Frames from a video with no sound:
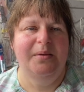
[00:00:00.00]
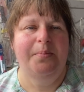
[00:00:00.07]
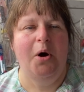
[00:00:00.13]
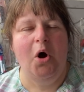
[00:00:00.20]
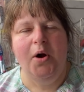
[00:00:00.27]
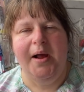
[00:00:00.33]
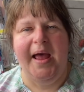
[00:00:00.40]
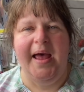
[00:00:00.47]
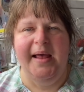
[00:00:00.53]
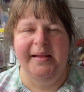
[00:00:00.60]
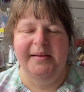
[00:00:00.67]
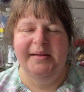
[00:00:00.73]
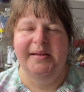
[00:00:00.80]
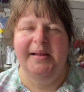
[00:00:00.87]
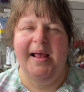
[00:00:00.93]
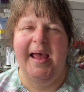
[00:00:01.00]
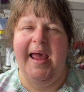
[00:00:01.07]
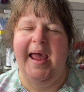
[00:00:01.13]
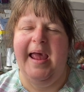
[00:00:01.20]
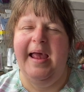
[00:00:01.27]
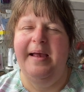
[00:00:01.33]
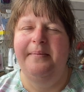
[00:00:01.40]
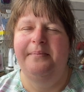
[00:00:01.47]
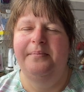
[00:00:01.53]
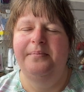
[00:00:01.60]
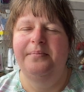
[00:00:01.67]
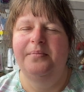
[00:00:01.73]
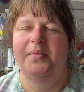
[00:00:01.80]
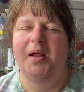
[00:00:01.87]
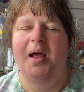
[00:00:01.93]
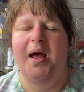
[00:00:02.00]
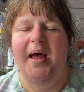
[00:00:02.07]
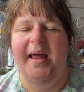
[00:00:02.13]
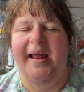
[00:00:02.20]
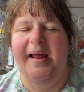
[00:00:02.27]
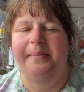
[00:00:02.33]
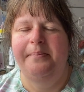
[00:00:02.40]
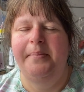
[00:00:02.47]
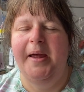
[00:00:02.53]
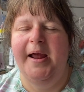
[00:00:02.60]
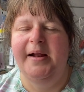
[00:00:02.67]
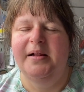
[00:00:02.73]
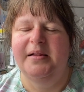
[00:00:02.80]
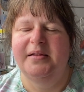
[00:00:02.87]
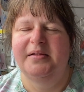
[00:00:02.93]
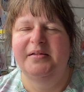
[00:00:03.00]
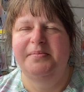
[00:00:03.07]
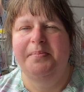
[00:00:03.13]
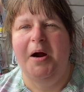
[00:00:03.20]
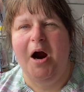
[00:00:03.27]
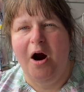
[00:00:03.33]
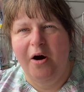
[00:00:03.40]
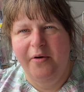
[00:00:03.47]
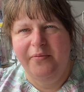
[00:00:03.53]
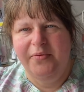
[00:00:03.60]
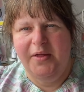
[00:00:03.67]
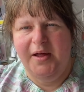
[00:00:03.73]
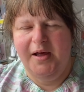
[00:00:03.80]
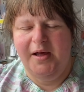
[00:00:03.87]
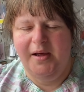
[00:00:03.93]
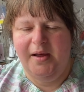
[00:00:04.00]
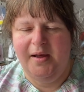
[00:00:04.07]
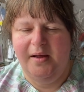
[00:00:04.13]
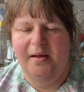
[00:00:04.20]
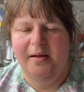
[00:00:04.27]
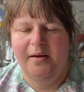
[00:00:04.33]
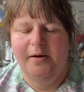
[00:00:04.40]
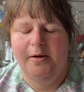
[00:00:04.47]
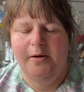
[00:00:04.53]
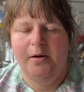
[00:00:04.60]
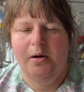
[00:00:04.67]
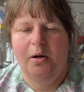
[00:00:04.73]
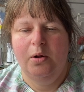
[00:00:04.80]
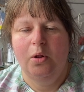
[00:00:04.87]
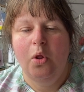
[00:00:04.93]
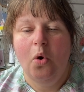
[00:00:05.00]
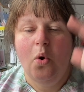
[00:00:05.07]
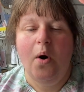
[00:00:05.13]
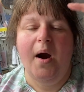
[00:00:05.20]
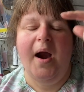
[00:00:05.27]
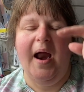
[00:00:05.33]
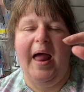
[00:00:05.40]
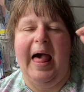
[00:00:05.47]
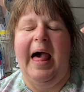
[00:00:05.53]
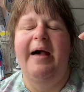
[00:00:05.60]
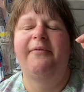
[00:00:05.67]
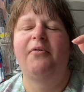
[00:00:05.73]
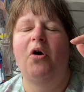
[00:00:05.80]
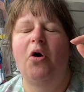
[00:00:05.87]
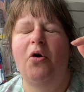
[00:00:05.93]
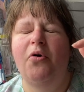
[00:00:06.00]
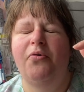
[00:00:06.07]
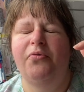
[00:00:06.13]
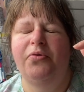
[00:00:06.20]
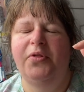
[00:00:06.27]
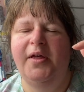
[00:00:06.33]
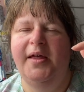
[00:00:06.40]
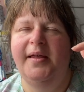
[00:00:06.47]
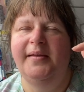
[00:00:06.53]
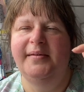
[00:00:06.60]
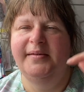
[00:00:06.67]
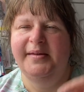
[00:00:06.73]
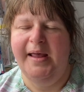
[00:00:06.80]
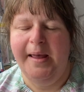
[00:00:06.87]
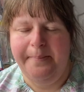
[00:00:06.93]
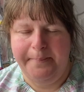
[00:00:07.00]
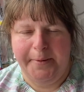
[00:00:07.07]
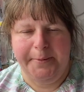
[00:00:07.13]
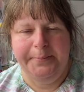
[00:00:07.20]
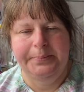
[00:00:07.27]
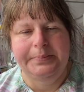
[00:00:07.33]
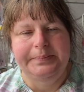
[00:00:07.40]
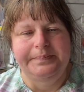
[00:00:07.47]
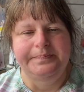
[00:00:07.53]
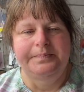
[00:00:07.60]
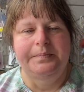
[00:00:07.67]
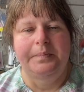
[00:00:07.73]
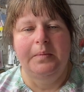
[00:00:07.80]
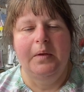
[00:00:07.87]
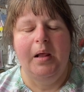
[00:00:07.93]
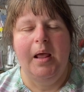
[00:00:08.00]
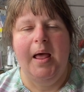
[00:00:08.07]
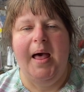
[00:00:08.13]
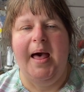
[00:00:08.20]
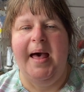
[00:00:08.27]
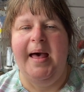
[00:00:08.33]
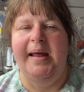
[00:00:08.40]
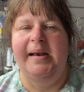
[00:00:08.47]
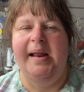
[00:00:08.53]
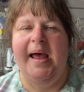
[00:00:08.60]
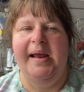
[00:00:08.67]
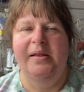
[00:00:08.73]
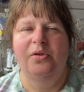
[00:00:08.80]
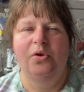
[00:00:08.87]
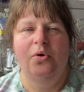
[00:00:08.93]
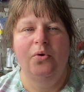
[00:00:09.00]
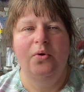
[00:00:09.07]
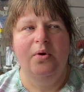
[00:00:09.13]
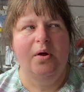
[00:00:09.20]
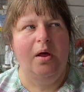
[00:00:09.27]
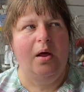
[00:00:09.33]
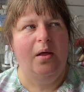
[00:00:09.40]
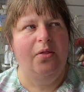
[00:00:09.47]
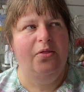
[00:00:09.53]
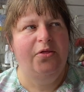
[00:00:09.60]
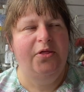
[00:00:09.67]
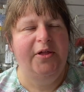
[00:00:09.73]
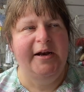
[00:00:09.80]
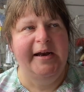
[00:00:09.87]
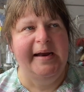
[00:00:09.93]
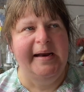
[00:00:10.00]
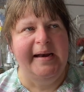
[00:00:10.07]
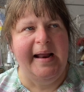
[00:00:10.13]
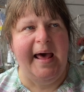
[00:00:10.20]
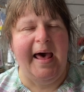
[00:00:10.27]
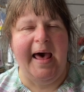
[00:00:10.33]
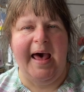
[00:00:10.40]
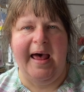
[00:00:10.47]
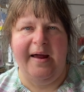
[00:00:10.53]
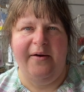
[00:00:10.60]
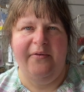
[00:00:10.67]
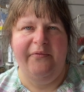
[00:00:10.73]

the pockets. Um, I unpicked part of the lower half of the zip. And I took three and a half